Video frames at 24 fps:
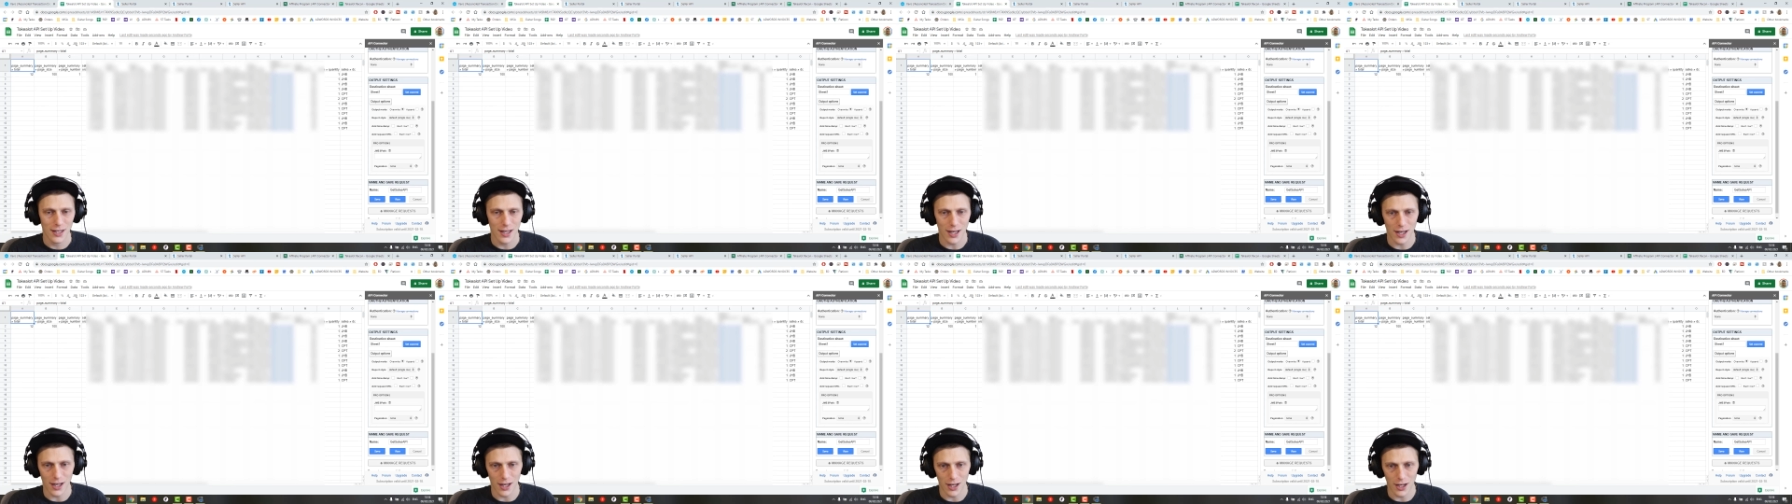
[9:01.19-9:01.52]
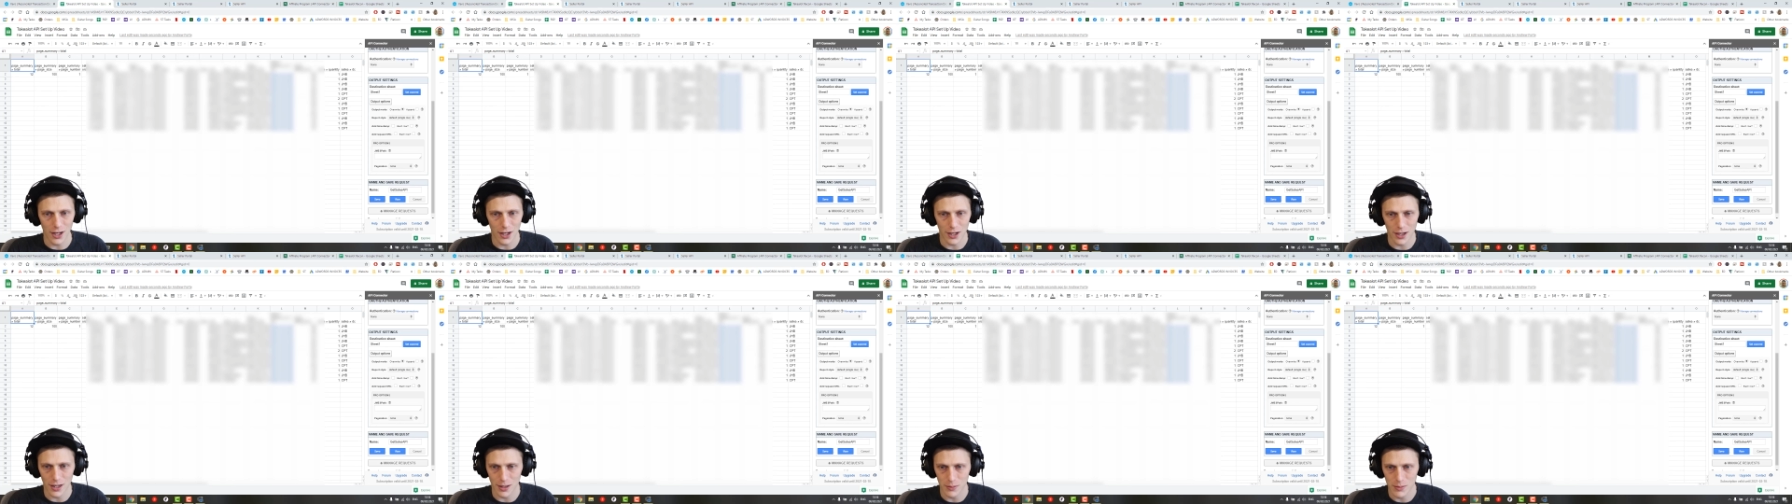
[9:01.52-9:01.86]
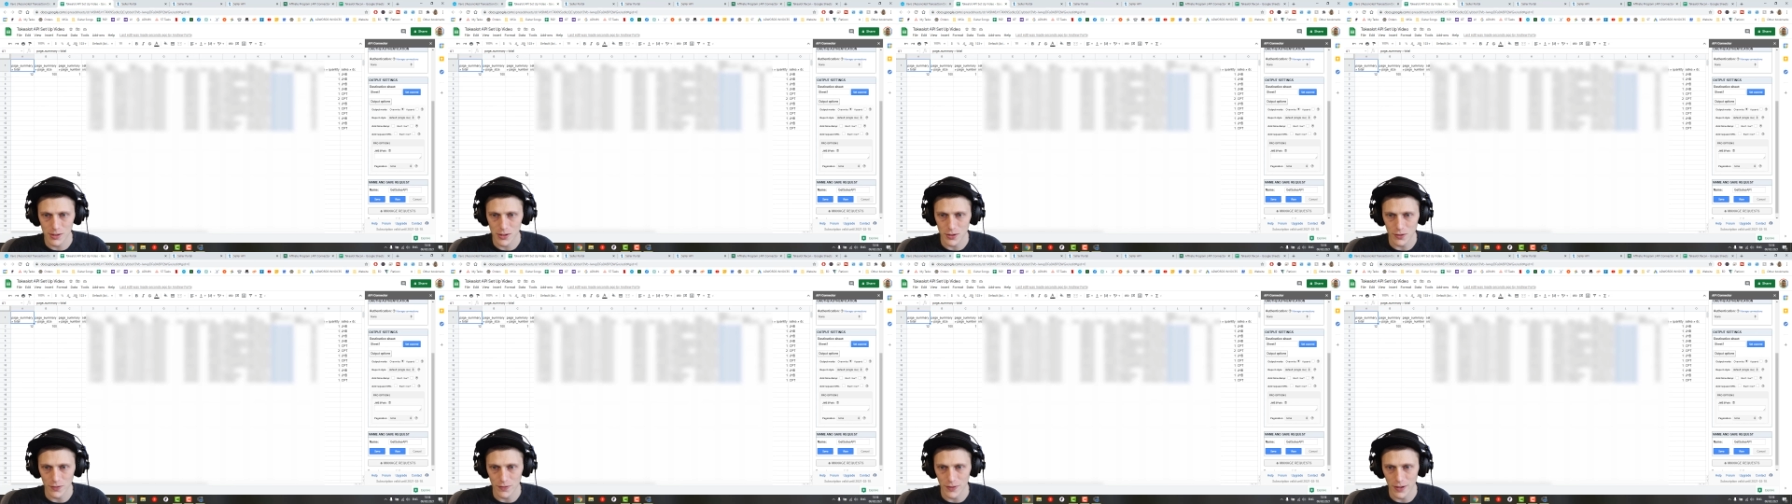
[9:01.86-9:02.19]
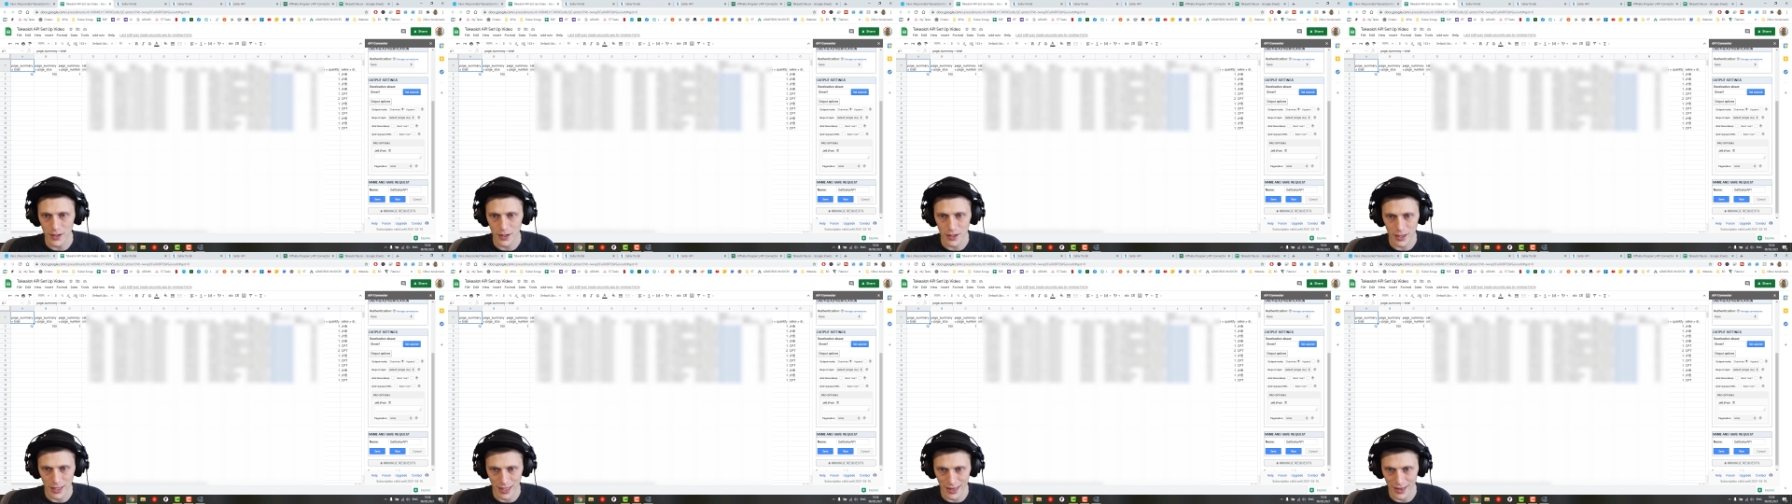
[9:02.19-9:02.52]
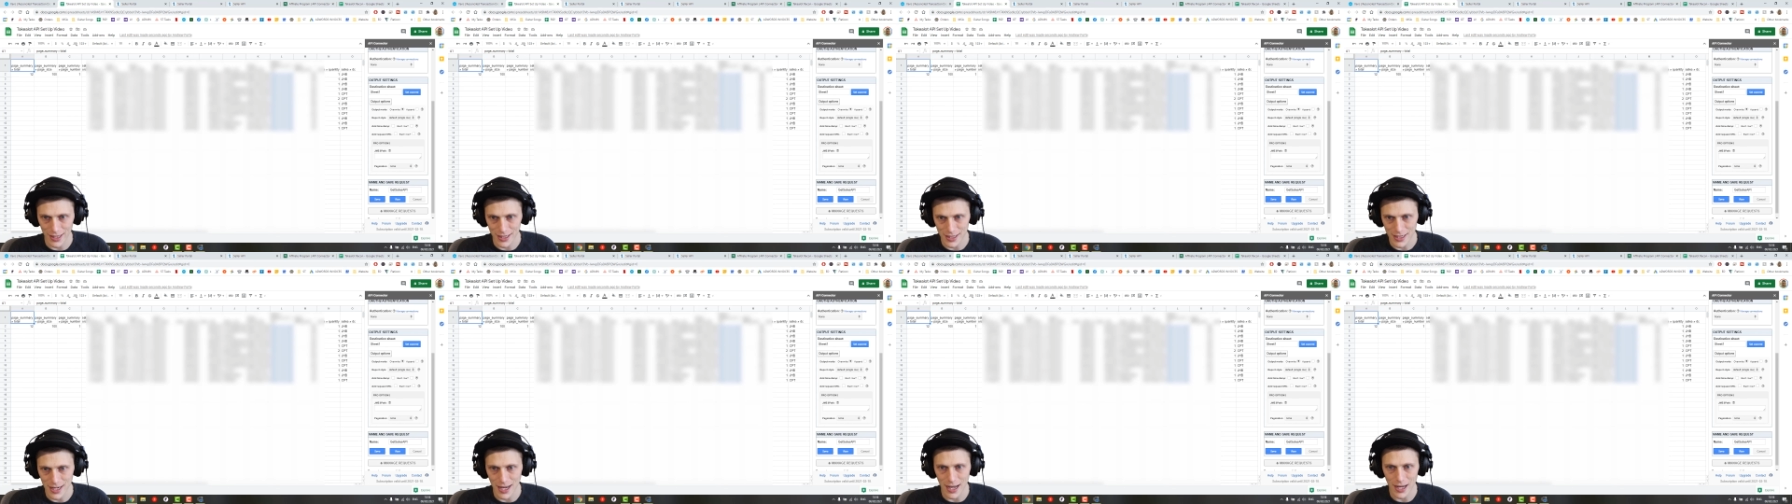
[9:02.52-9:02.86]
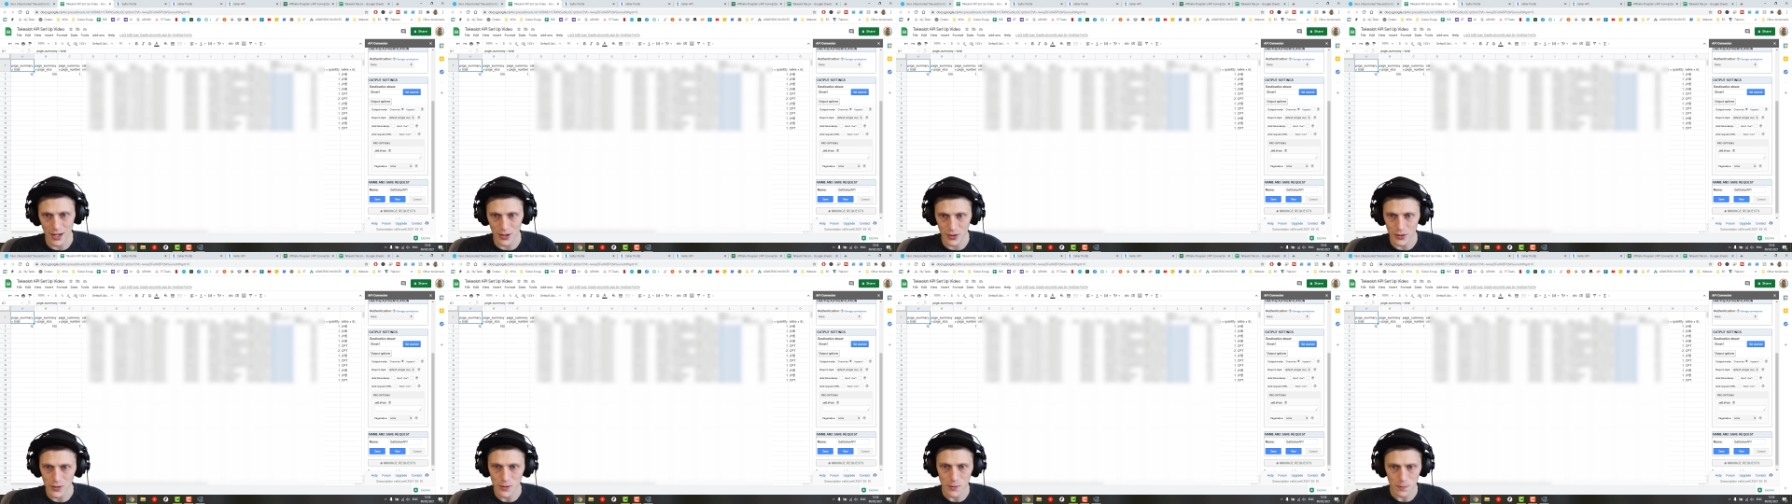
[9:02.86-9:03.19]
Uh, I'm still figuring this
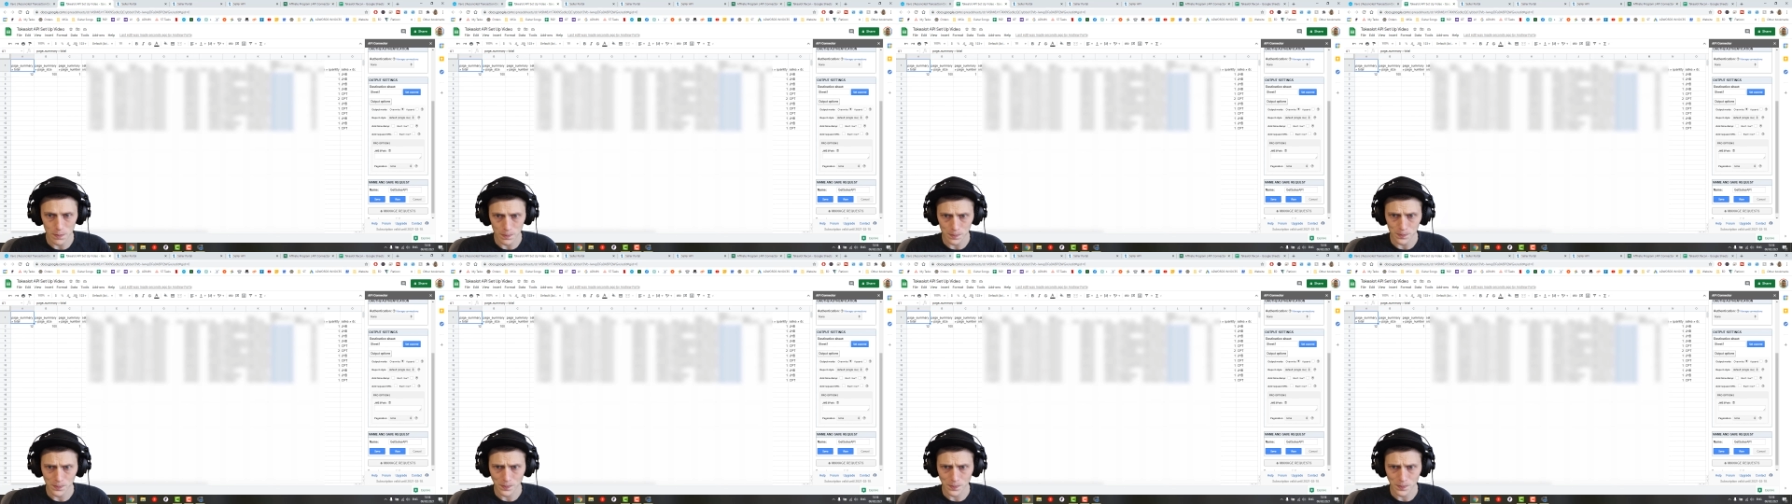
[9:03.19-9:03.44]
out.